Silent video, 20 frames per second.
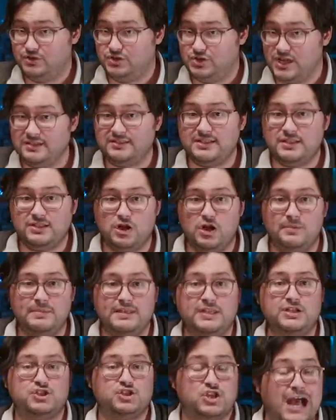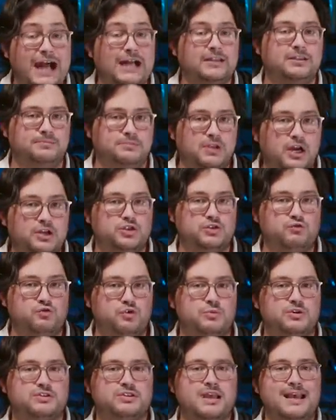Jency told me the child abduction
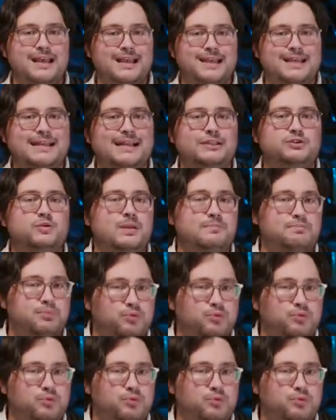rumors connect to a